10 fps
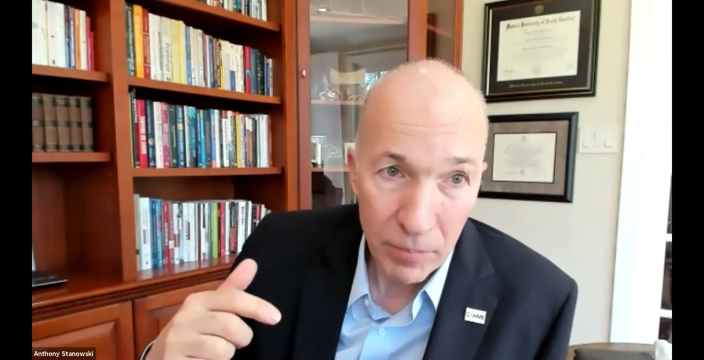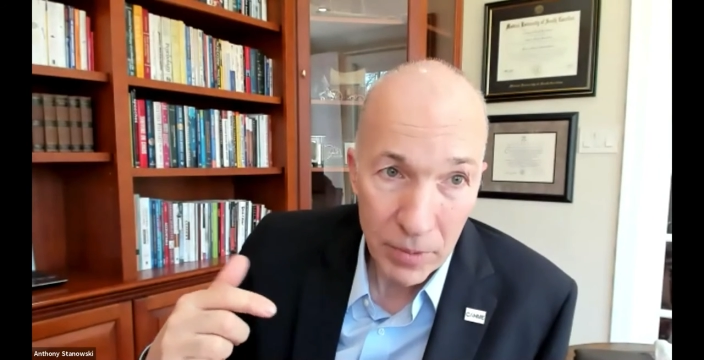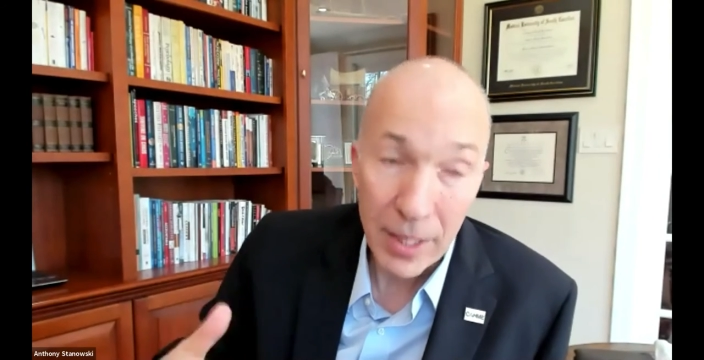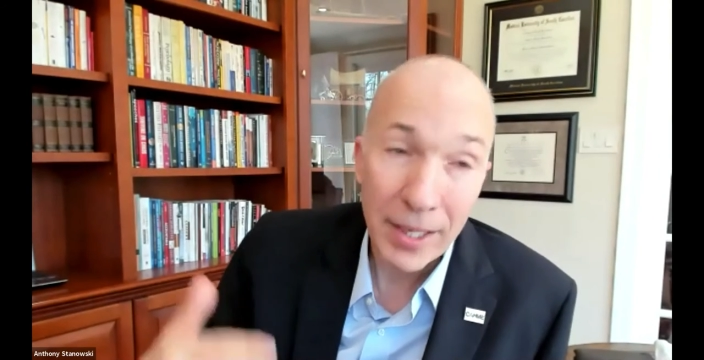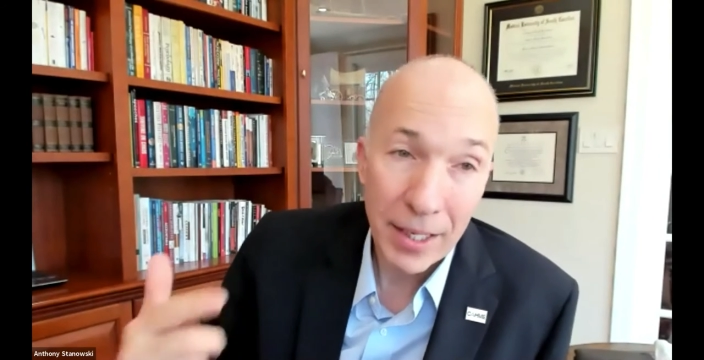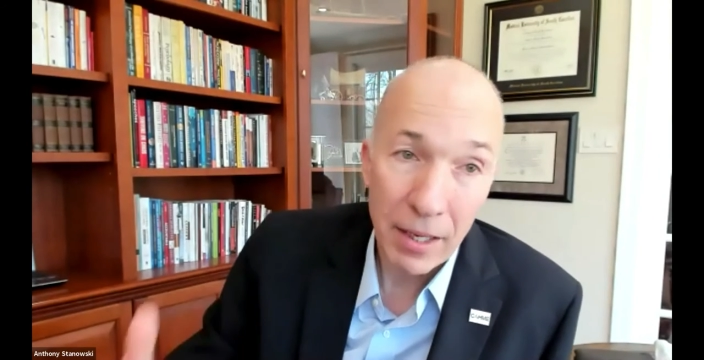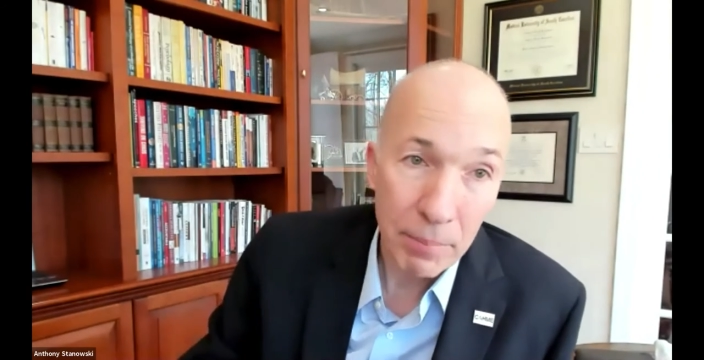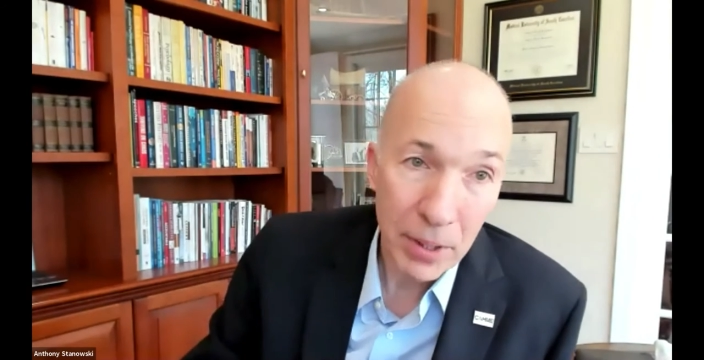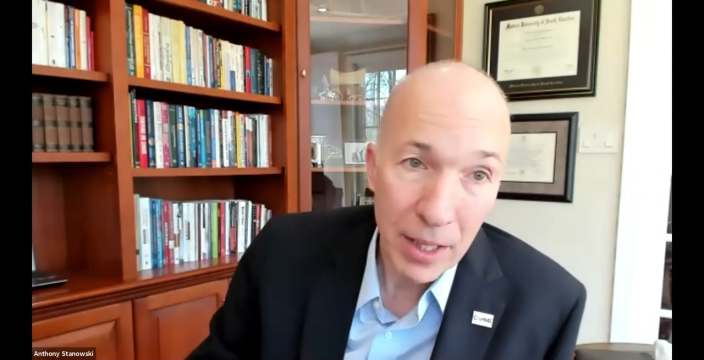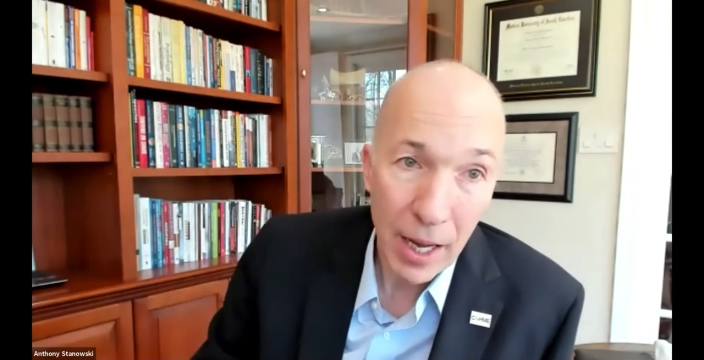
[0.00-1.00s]
kicking up
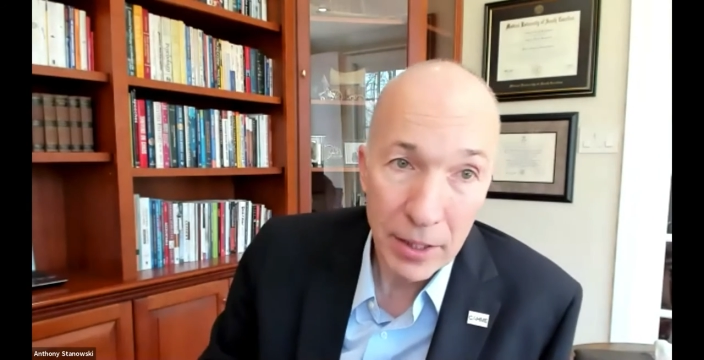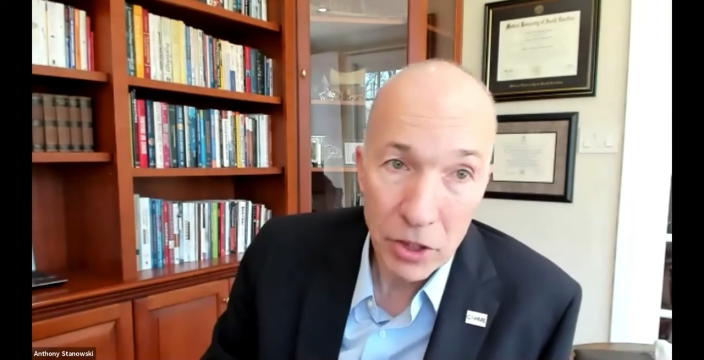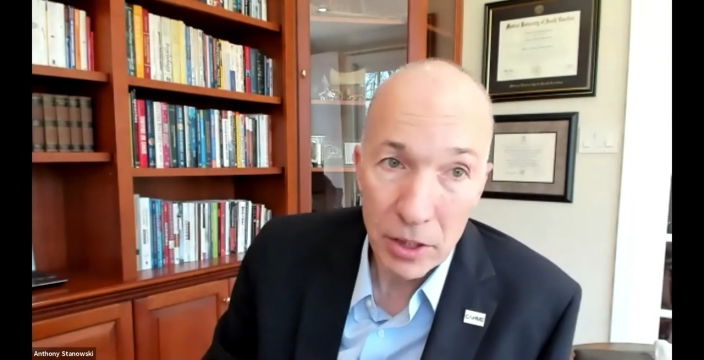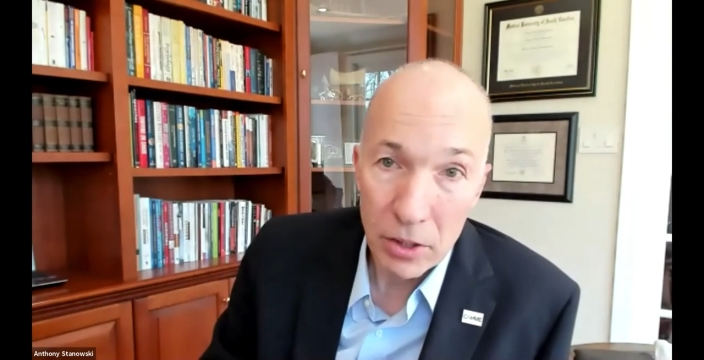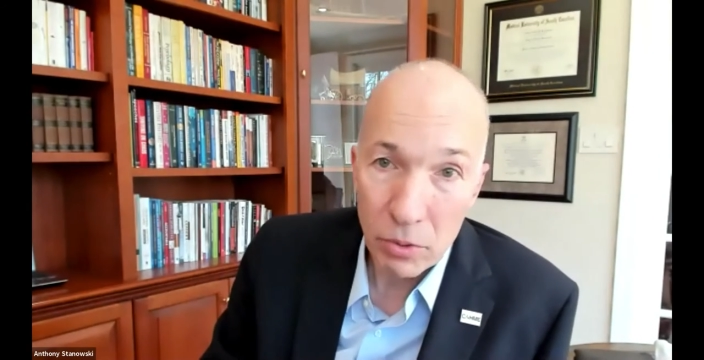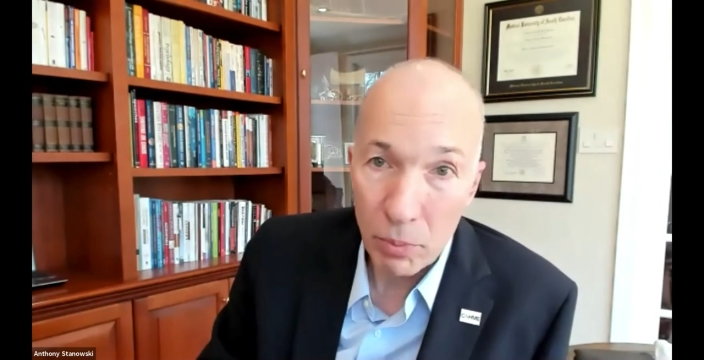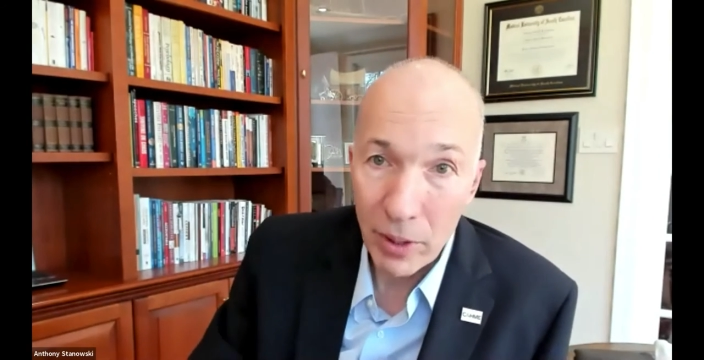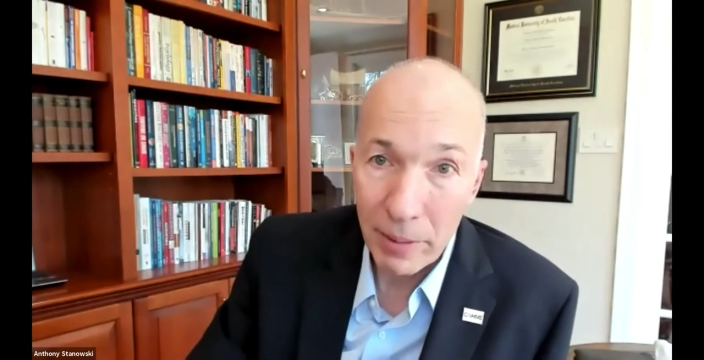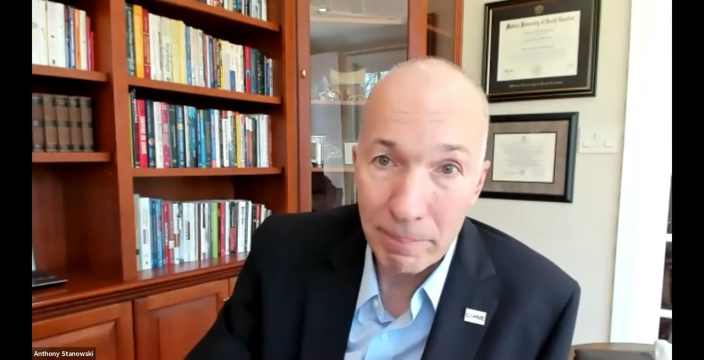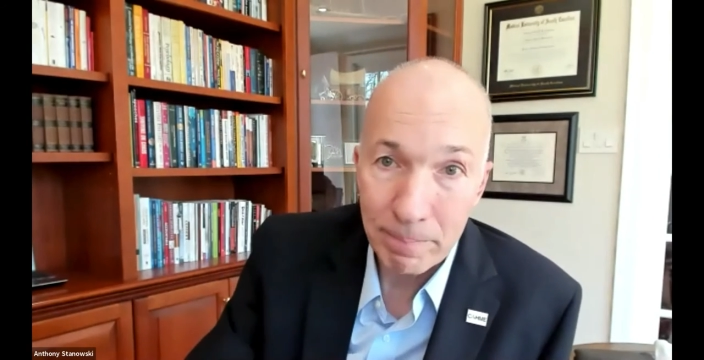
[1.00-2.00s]
a notch at this point.